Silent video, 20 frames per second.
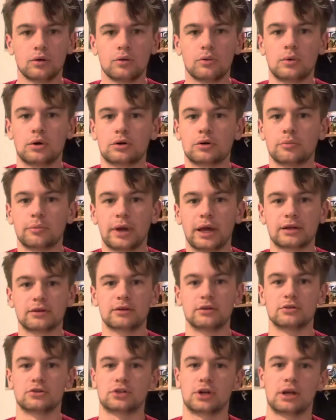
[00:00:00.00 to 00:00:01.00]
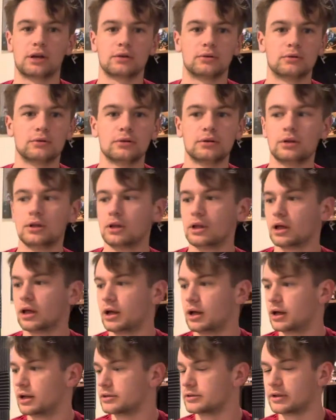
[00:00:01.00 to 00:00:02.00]
Welcome back to the channel.
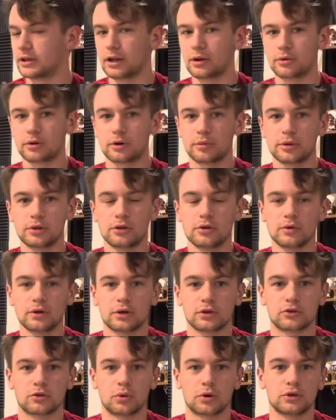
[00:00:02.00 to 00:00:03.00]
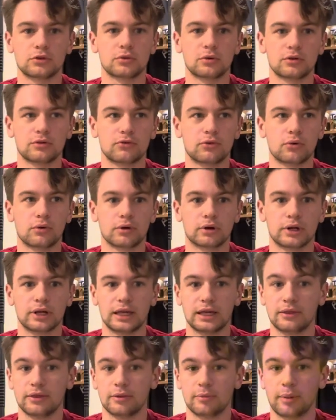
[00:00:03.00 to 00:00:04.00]
Today we're going to be doing a 2024
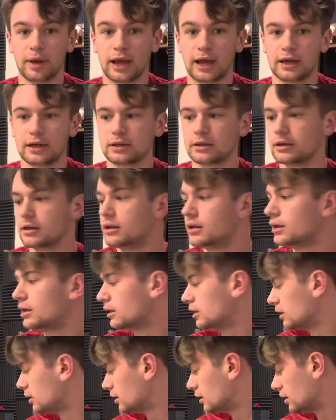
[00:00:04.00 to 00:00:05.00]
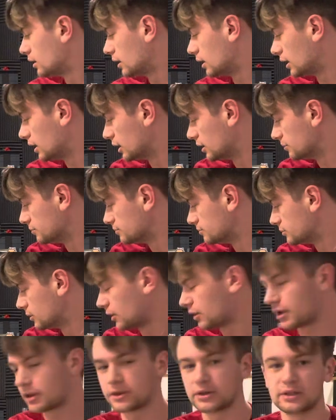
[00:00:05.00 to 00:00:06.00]
in the bag. A
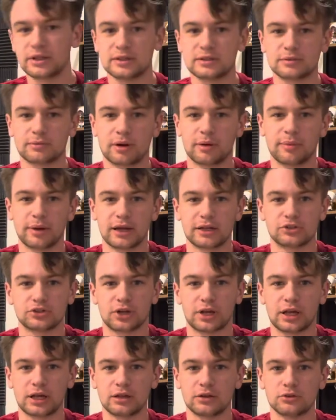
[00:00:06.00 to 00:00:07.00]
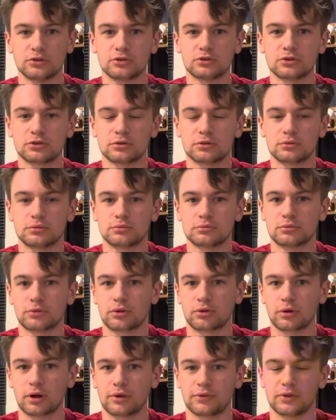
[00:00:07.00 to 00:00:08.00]
lot of the discs in my bag change
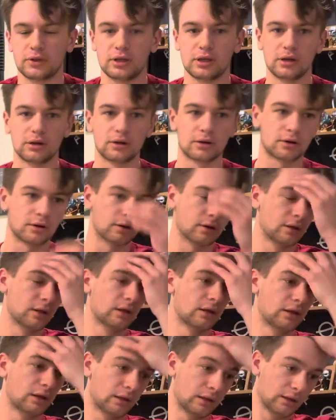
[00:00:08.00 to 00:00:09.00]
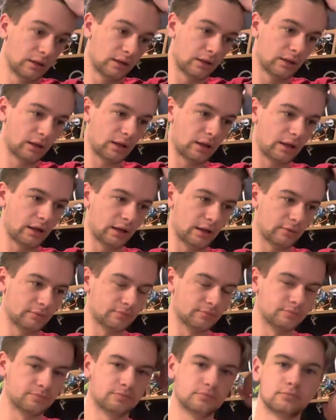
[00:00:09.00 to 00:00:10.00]
throughout the year, um,
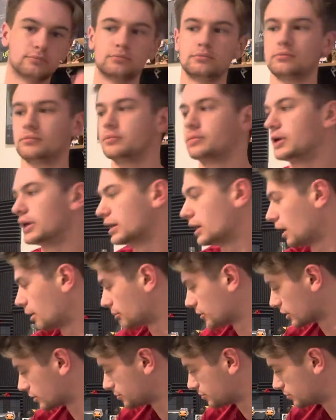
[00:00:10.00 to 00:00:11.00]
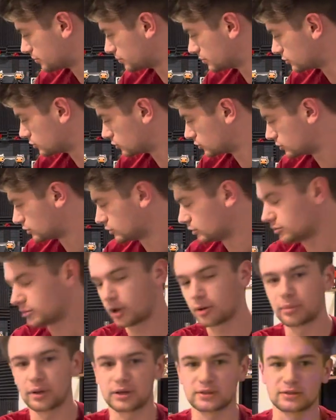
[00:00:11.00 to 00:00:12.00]
but I'm going to do my
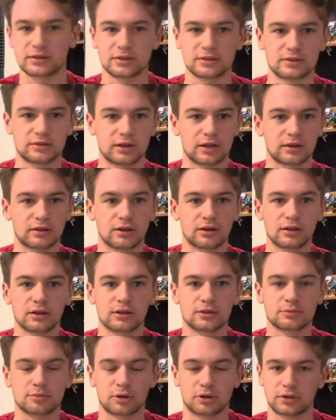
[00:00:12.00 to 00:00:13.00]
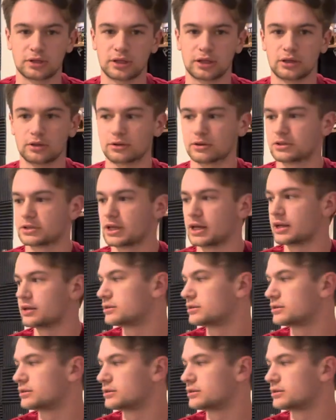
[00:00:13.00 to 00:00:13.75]
best to stick to this particular set.